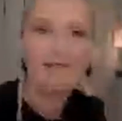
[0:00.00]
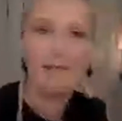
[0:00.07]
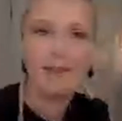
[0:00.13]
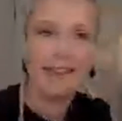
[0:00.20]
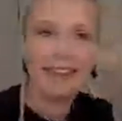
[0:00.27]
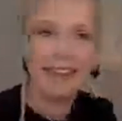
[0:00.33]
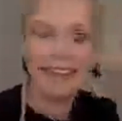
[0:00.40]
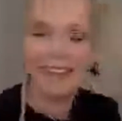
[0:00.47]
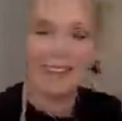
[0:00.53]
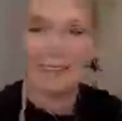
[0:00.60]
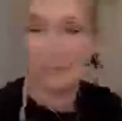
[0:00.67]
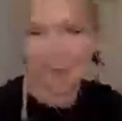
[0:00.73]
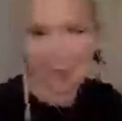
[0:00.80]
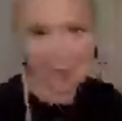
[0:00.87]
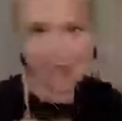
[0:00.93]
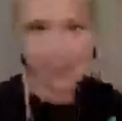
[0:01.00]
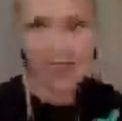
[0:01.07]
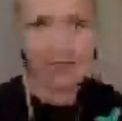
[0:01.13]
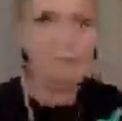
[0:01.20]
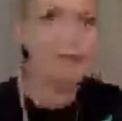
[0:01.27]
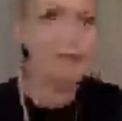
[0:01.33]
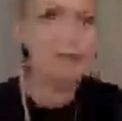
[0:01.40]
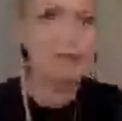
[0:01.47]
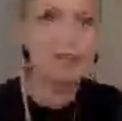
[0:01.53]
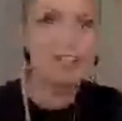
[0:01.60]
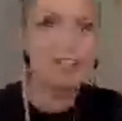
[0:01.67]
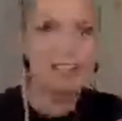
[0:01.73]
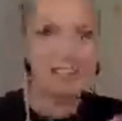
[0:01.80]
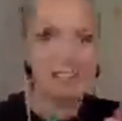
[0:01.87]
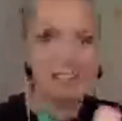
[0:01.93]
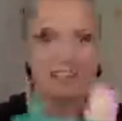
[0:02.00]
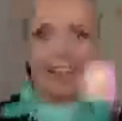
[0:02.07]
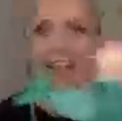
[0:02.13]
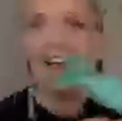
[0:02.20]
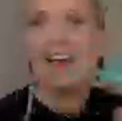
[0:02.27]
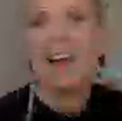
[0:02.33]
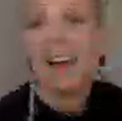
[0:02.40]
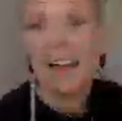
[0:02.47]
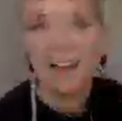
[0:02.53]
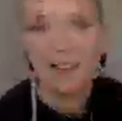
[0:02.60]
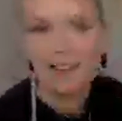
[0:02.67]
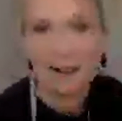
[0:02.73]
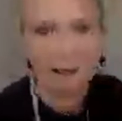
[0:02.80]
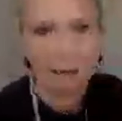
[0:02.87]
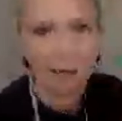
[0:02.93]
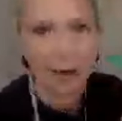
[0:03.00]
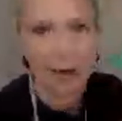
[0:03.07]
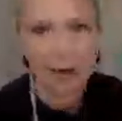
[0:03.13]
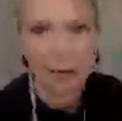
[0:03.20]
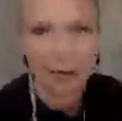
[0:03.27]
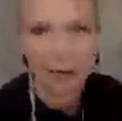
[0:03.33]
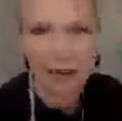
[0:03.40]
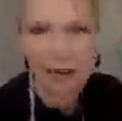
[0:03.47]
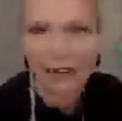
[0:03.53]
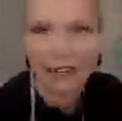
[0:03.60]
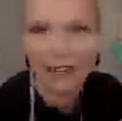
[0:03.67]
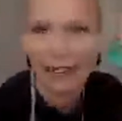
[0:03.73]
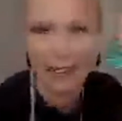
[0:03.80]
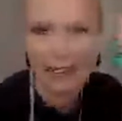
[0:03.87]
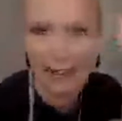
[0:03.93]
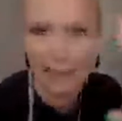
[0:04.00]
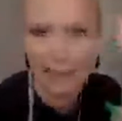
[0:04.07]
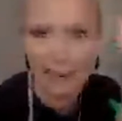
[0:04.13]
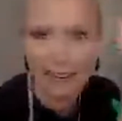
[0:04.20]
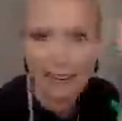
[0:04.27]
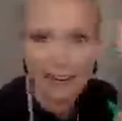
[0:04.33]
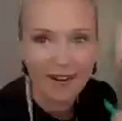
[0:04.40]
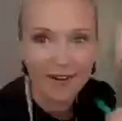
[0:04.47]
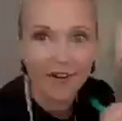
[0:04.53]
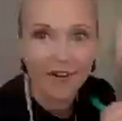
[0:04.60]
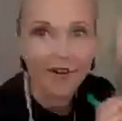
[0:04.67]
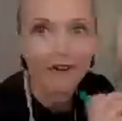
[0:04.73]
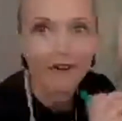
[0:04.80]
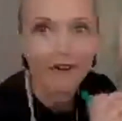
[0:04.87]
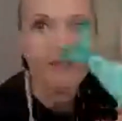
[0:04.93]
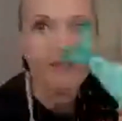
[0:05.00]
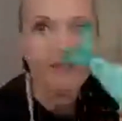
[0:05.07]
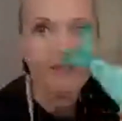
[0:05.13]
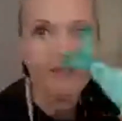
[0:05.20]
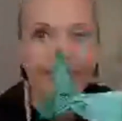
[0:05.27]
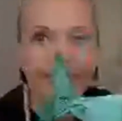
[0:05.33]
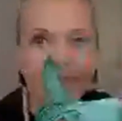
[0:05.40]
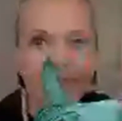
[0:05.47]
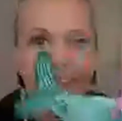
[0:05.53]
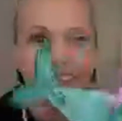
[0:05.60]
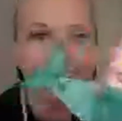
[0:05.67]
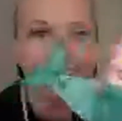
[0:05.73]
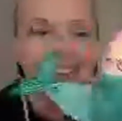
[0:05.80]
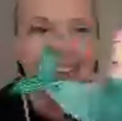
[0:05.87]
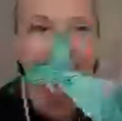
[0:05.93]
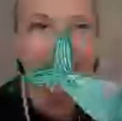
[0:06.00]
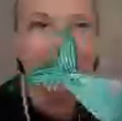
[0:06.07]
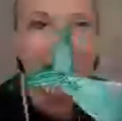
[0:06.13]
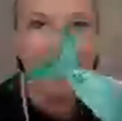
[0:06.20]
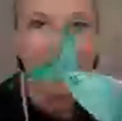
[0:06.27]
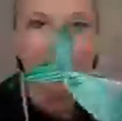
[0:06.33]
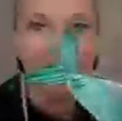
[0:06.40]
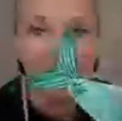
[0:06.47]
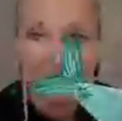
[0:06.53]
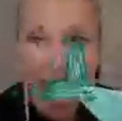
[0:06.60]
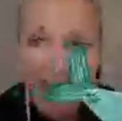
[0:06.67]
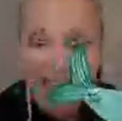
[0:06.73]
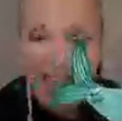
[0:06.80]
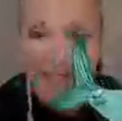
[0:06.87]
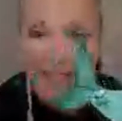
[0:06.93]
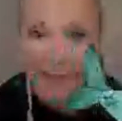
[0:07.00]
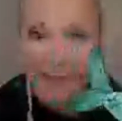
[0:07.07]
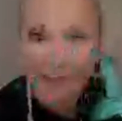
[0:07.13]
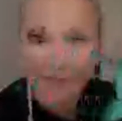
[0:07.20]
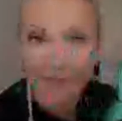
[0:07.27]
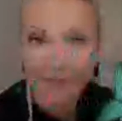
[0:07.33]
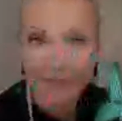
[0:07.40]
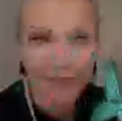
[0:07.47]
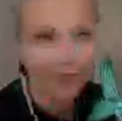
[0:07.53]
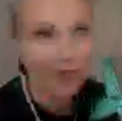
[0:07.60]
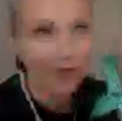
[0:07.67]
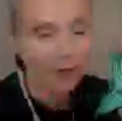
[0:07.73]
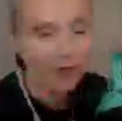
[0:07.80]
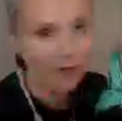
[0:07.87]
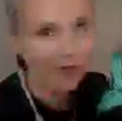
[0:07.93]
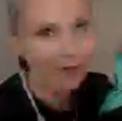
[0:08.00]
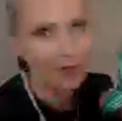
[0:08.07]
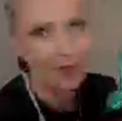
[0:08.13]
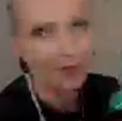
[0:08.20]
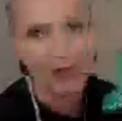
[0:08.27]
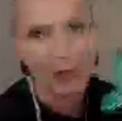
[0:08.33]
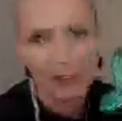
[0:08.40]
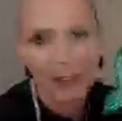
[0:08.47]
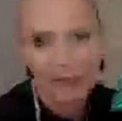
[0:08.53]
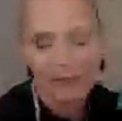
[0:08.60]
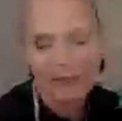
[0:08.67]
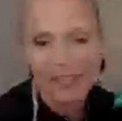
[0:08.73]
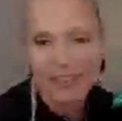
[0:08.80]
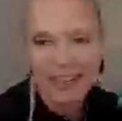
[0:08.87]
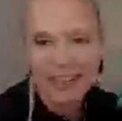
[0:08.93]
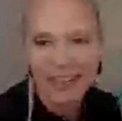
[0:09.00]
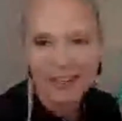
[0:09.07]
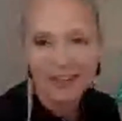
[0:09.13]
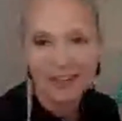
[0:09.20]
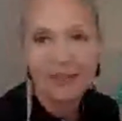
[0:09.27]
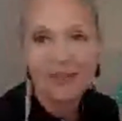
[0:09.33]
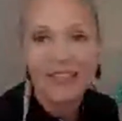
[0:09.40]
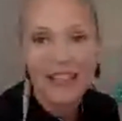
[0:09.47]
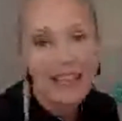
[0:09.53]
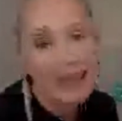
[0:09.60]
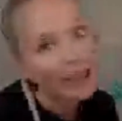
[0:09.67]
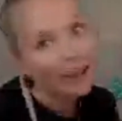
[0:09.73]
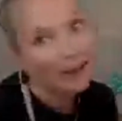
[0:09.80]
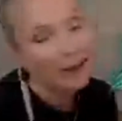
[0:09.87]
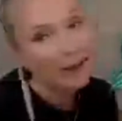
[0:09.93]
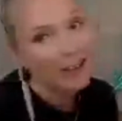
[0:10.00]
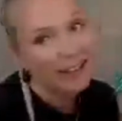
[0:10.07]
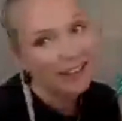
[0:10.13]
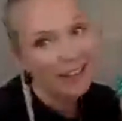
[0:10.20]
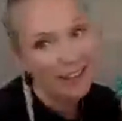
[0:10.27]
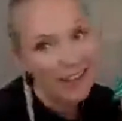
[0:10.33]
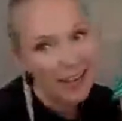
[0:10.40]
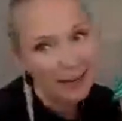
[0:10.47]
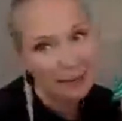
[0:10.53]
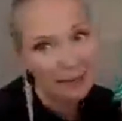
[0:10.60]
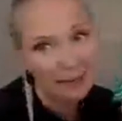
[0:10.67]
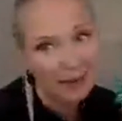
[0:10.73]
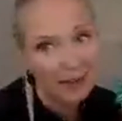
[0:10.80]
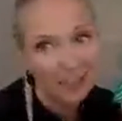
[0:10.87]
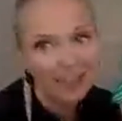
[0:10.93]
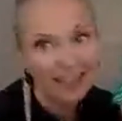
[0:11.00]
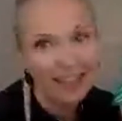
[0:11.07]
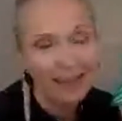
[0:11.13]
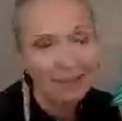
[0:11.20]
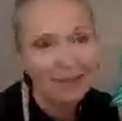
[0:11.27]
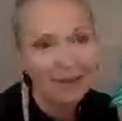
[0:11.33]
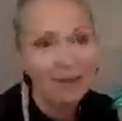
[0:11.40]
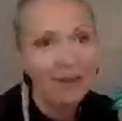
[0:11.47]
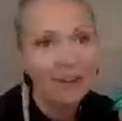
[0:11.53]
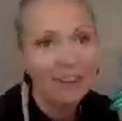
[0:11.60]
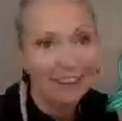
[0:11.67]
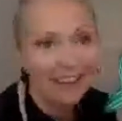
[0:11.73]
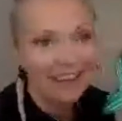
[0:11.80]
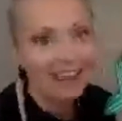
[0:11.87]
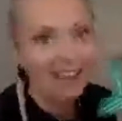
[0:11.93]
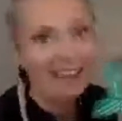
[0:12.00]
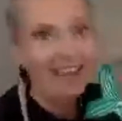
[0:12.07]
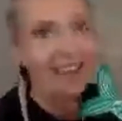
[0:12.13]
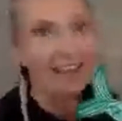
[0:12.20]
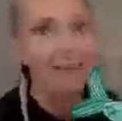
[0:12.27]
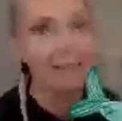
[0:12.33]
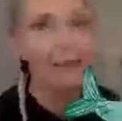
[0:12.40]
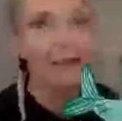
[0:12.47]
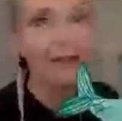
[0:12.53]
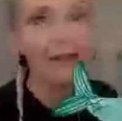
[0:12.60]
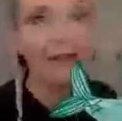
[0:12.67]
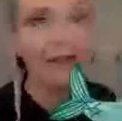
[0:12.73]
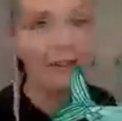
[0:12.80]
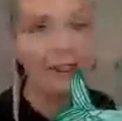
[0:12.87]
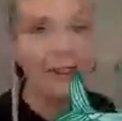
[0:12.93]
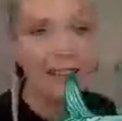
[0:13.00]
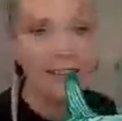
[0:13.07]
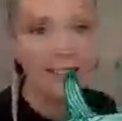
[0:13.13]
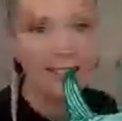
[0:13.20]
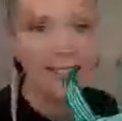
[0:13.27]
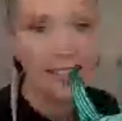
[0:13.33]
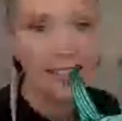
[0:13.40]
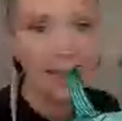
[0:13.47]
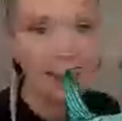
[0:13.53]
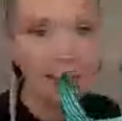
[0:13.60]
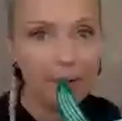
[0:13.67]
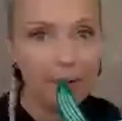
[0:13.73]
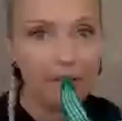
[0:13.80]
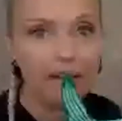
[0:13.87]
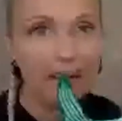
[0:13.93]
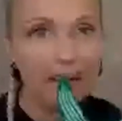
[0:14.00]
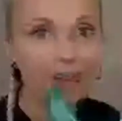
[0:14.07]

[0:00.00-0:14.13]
making these. Now it's 10 people watching. Hi to everyone who aren't taking part of the chat. If you want to join the conversation, do say hello in the chat box. So let me know you're here, and let me know if your kids are taking part.